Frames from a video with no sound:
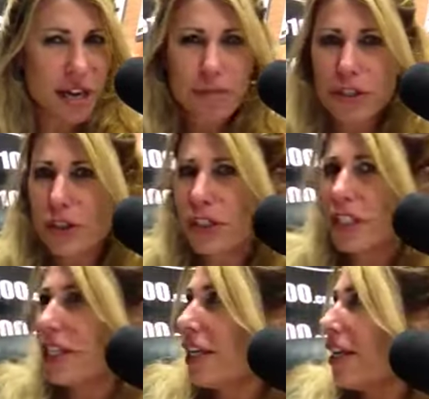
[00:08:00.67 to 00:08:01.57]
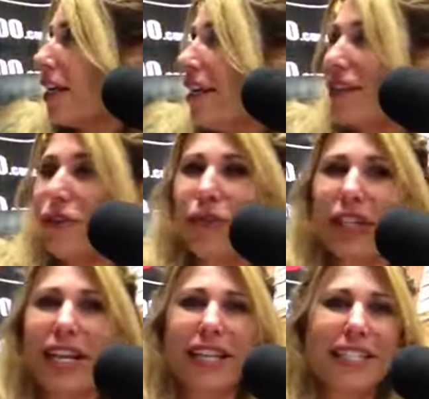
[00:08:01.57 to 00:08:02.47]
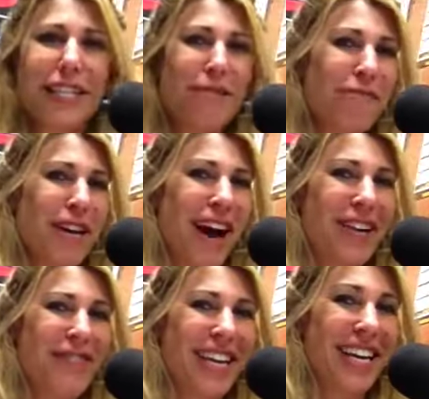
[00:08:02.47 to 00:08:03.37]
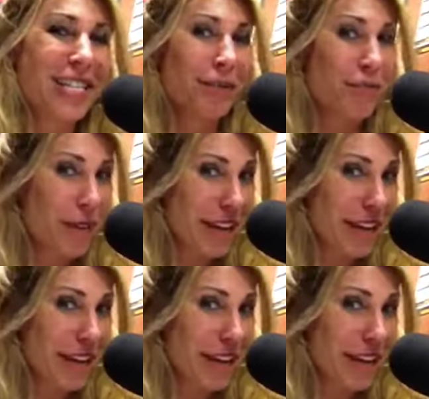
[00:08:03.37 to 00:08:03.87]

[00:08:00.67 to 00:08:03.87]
But you could see there's really not a team behind me. It's me.